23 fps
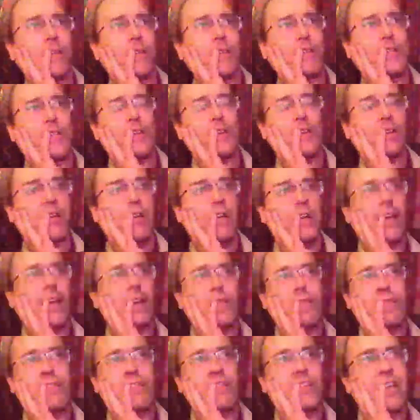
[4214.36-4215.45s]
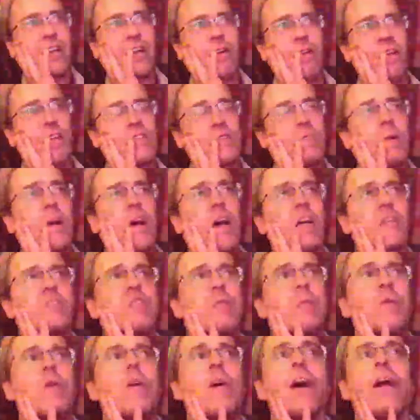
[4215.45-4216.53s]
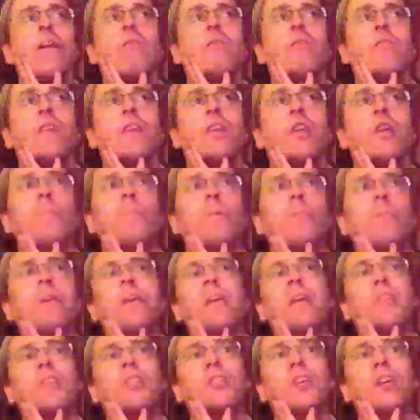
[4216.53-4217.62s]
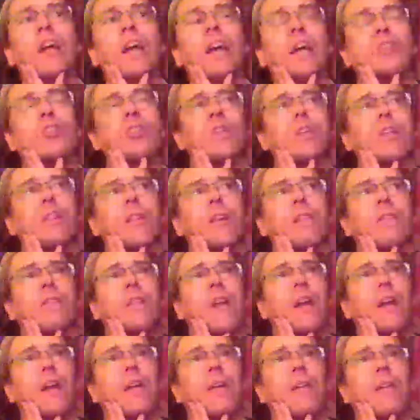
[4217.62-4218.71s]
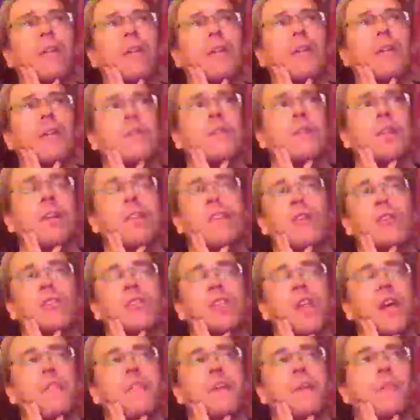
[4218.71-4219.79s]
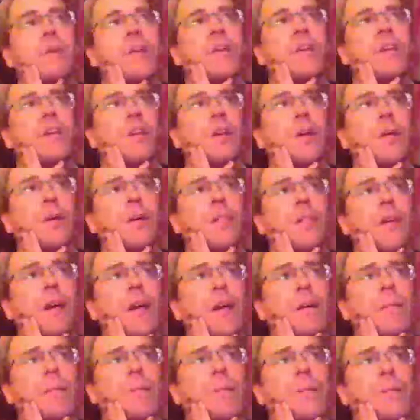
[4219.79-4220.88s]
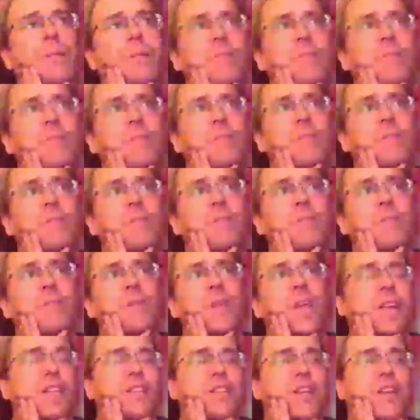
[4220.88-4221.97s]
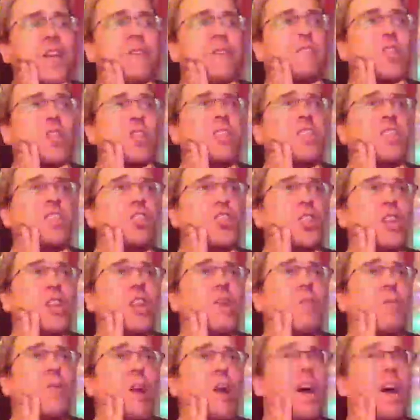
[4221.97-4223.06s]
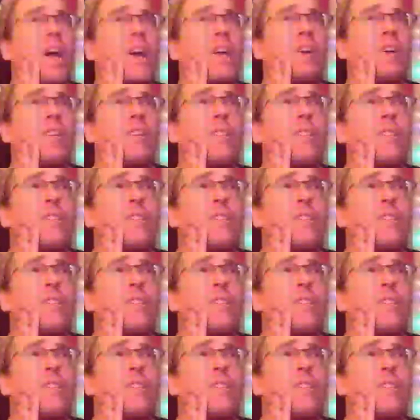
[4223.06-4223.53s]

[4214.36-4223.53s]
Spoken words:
So I don't see how it's possible. I don't think human beings could actually live there. There's nothing we can do with it. It's kind of just a shitty rock.